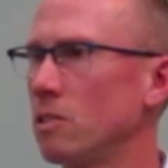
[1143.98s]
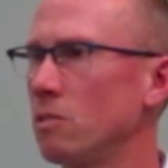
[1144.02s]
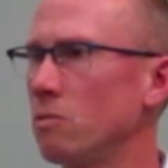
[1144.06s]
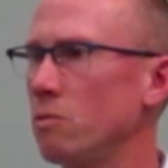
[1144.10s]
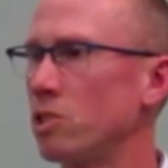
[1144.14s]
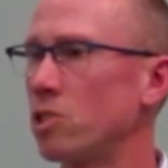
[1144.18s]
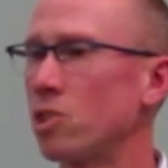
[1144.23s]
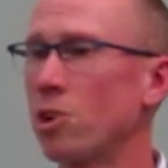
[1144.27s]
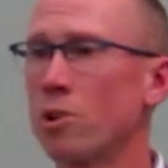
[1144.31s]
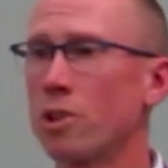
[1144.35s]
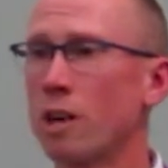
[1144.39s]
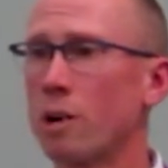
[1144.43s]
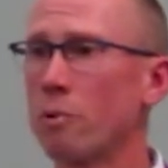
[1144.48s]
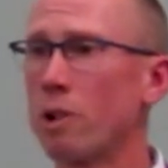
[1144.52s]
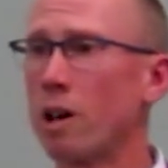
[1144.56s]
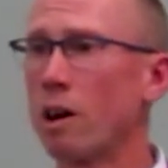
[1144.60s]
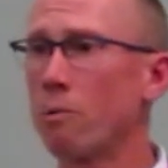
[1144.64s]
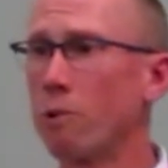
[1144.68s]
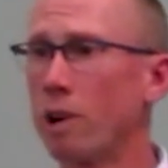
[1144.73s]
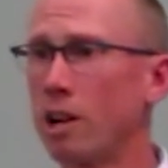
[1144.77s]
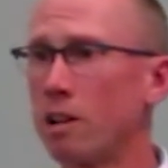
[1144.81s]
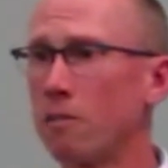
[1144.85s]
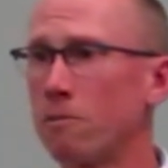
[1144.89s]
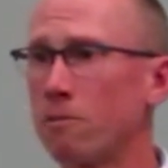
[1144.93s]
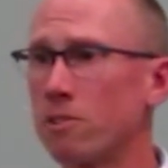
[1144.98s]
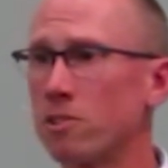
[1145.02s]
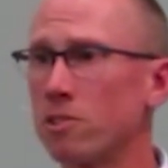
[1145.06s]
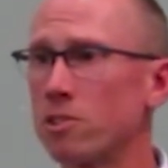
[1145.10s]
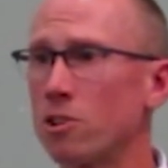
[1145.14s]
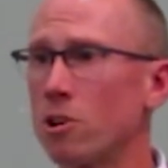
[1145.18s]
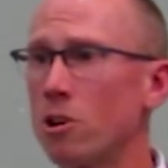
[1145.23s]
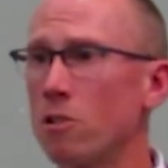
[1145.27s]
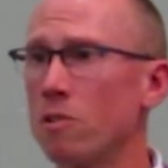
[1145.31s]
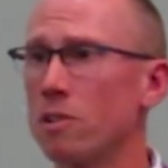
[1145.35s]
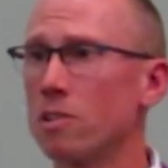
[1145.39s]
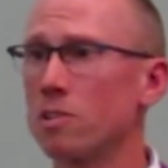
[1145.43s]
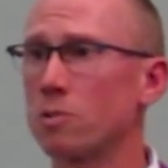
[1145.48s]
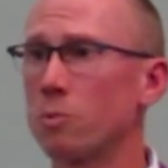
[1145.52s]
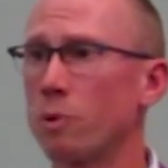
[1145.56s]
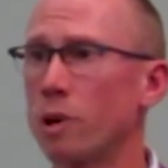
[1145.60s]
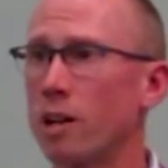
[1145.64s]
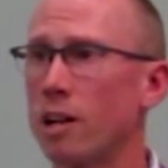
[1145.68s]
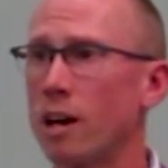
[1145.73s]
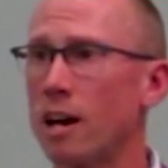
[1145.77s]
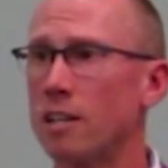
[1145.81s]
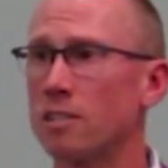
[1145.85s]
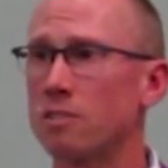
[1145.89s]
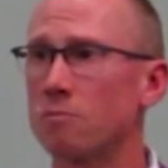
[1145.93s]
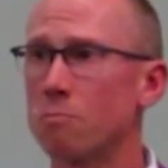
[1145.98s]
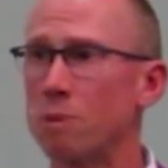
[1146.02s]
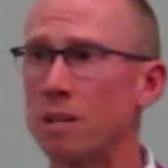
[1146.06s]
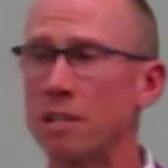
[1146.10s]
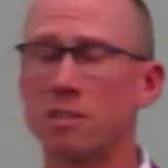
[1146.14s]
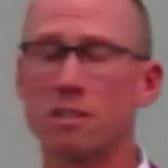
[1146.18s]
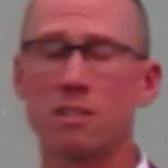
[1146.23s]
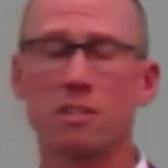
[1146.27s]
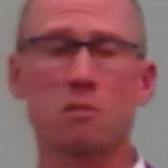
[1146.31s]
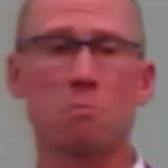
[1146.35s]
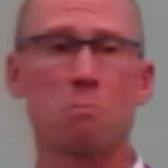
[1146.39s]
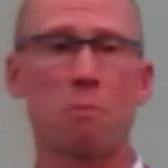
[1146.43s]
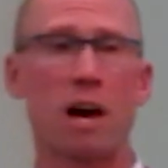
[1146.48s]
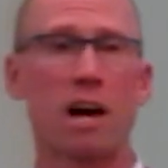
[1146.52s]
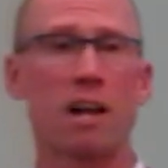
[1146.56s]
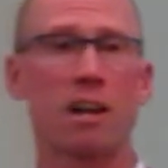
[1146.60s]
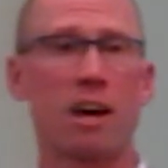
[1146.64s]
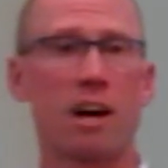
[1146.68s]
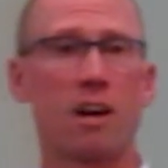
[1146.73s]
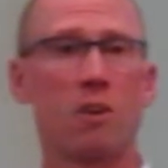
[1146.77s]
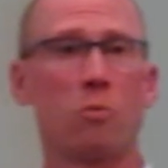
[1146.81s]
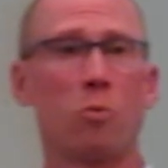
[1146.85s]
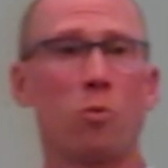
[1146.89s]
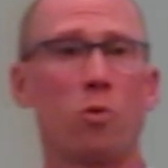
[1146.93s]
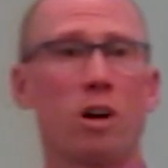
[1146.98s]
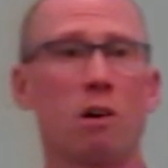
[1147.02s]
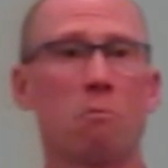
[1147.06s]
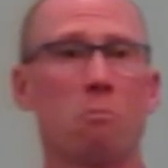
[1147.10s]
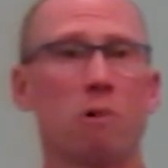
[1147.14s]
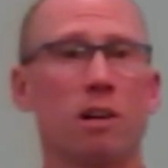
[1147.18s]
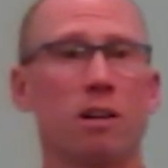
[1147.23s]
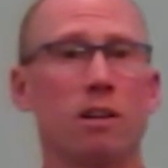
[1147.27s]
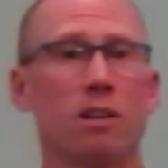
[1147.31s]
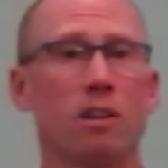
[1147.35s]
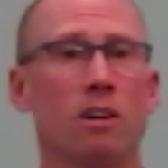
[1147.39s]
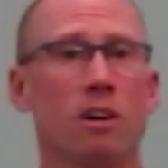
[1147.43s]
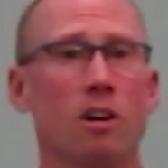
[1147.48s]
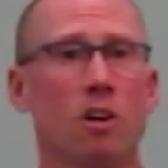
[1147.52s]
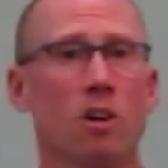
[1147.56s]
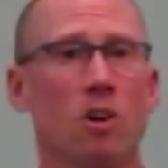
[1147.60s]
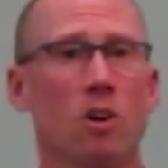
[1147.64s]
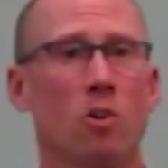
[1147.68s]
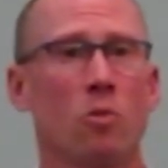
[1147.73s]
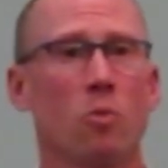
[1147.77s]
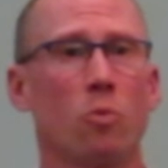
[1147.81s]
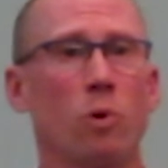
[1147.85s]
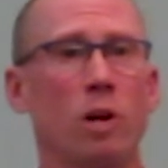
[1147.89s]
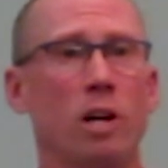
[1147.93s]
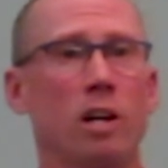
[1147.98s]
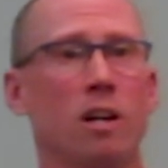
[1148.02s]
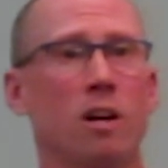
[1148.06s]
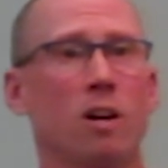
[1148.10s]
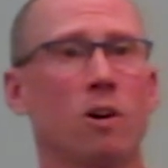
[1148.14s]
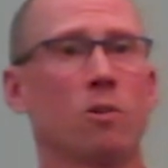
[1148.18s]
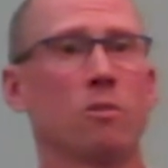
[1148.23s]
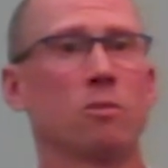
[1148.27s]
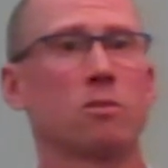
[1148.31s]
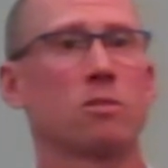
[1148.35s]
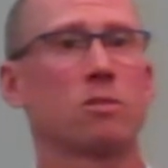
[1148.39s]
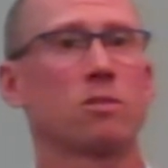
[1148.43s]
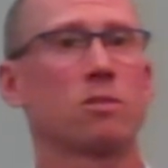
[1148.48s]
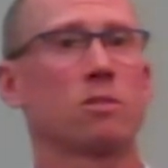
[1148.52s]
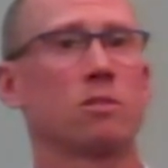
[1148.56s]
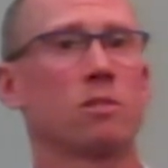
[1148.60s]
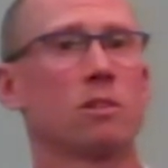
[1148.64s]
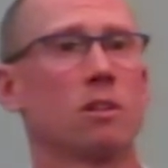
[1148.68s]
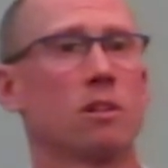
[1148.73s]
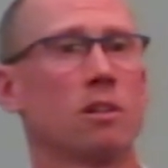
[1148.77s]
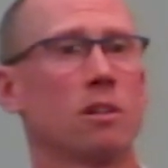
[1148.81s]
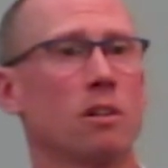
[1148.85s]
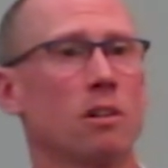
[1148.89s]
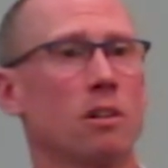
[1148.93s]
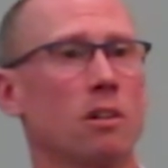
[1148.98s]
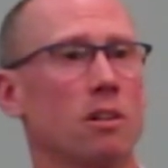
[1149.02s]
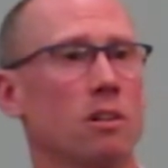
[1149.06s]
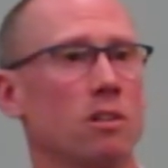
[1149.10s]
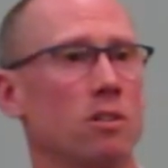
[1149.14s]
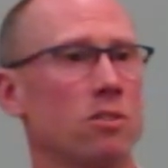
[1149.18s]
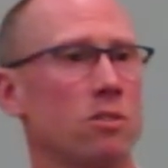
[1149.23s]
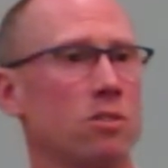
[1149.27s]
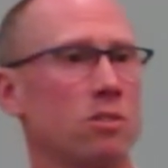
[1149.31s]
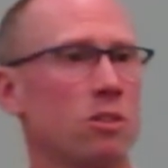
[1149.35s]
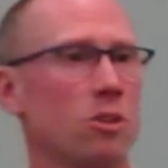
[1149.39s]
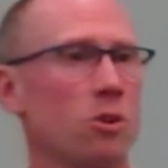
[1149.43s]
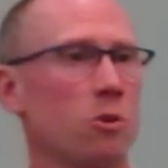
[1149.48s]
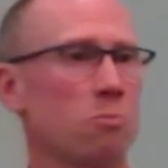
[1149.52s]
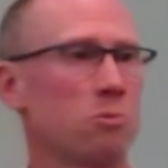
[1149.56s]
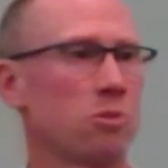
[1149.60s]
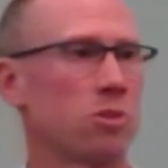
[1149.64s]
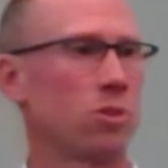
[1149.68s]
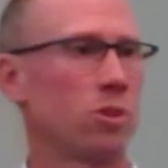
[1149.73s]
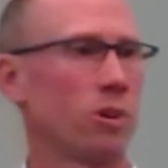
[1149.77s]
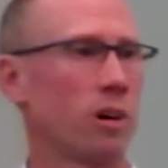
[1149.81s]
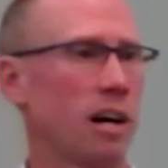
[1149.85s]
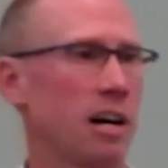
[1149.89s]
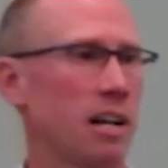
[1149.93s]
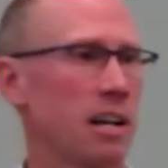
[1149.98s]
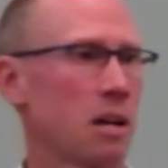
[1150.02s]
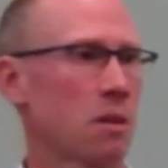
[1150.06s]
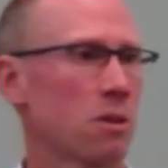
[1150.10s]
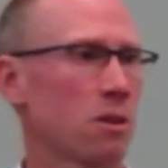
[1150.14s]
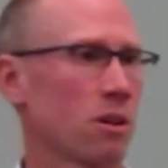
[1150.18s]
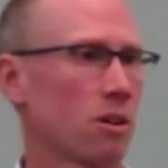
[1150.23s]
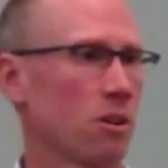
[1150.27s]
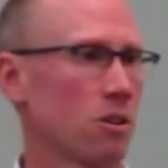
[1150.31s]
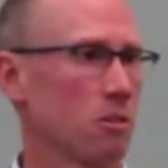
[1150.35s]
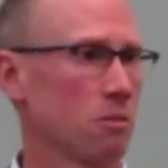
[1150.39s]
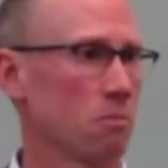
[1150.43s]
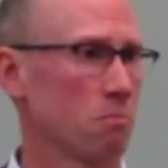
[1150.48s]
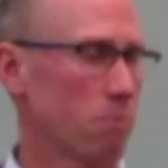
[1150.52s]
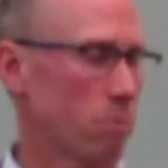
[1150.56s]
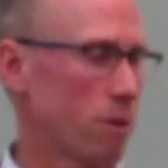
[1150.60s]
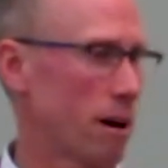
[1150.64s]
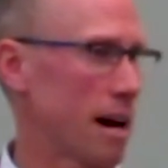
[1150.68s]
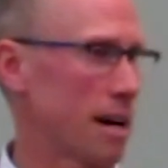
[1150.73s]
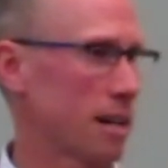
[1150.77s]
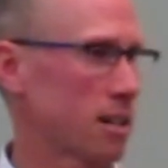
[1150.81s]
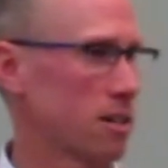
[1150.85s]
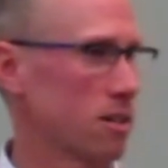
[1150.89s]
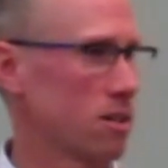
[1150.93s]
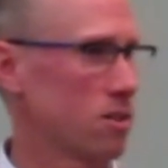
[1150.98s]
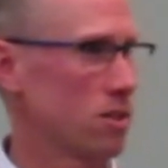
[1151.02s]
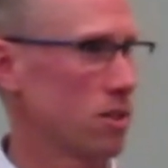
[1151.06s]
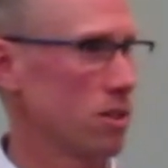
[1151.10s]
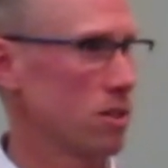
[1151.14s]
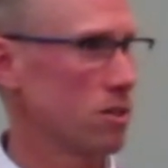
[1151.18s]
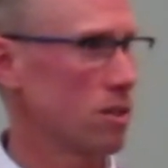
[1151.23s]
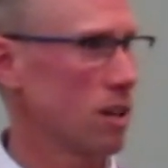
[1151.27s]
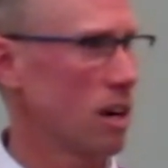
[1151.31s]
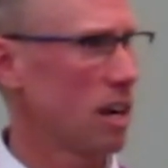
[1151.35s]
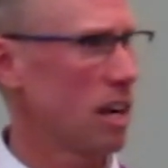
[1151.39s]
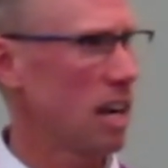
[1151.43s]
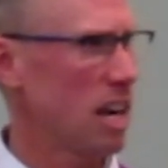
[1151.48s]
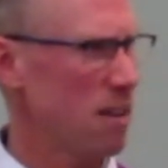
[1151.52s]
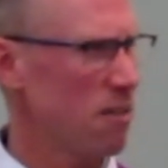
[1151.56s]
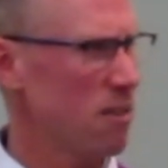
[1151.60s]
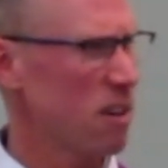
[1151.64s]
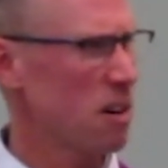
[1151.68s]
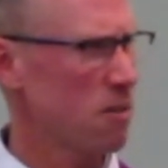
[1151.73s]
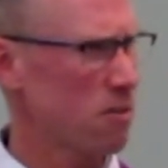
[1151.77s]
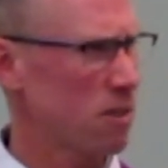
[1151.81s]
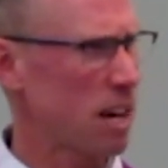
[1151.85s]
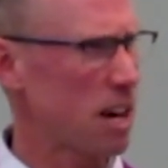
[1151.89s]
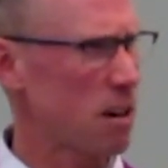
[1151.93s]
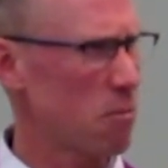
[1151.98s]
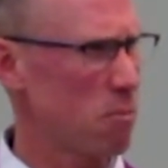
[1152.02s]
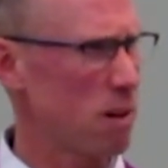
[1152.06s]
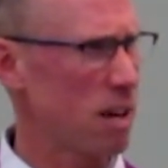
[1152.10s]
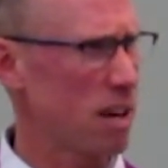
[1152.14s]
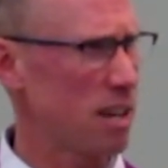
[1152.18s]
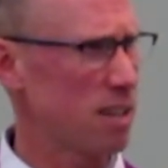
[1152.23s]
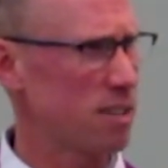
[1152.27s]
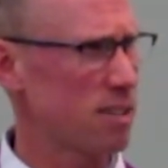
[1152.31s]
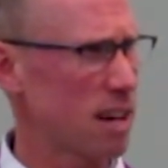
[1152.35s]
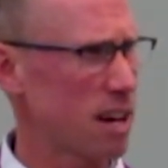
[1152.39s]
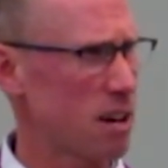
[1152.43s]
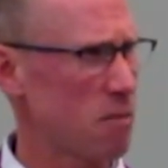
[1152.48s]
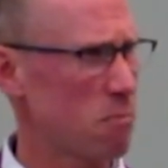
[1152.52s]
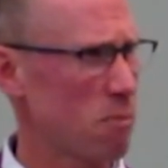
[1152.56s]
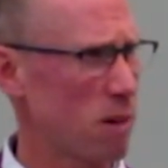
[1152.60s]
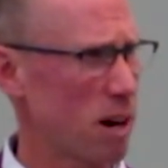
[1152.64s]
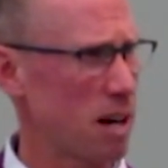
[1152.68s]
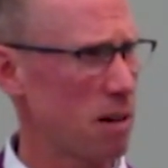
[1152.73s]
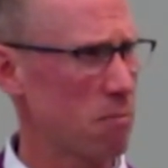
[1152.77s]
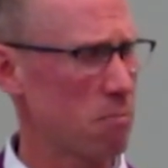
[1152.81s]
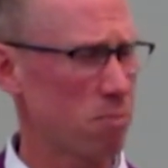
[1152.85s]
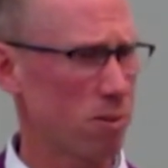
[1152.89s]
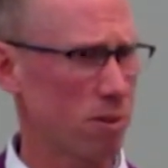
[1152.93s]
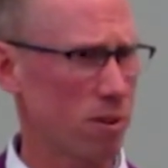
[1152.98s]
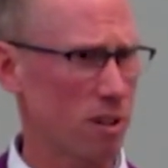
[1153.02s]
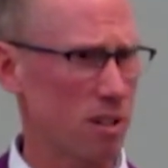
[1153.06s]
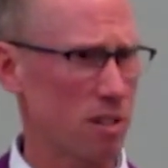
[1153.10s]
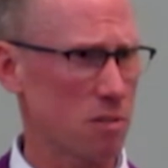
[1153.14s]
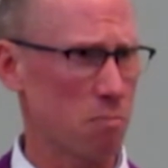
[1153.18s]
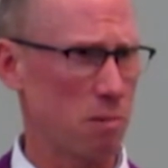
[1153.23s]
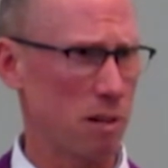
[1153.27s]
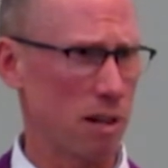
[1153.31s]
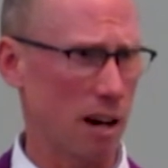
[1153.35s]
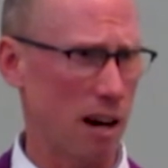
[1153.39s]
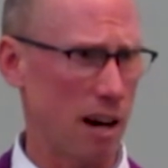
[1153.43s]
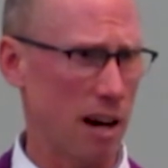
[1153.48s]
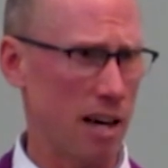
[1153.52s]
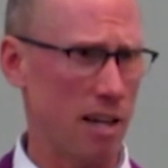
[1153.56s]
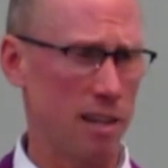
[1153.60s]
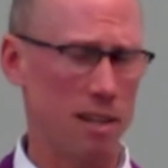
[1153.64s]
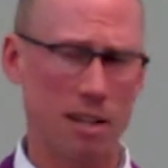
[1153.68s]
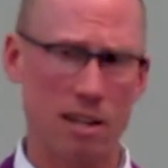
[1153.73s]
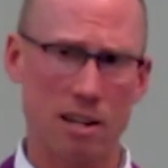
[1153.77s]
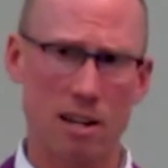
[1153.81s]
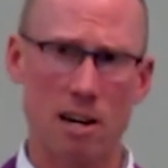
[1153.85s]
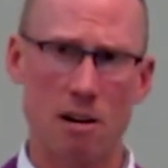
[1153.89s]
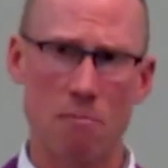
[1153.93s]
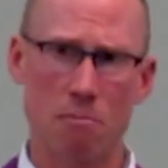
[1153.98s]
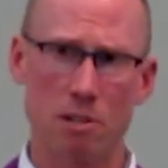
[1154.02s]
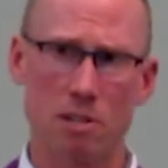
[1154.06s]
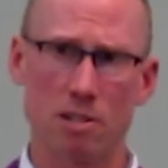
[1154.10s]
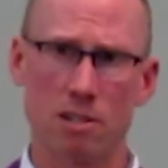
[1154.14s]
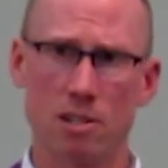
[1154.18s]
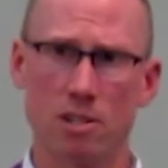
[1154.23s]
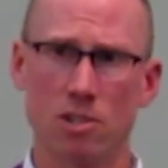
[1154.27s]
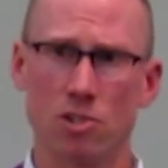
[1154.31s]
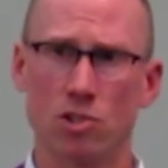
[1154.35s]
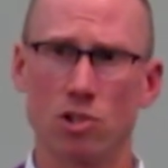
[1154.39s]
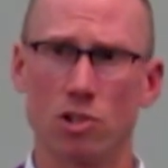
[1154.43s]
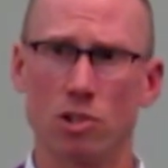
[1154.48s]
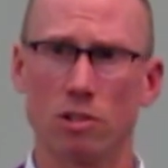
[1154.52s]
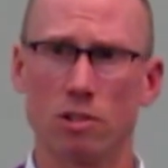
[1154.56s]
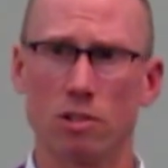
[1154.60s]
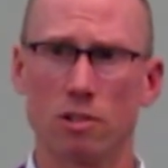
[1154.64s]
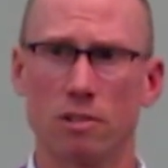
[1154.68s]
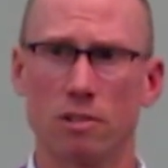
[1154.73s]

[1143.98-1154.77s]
We show that we are ready for service when, as businessmen and women, we don't stoop to unethical practices, even if that means that might put us behind the competition.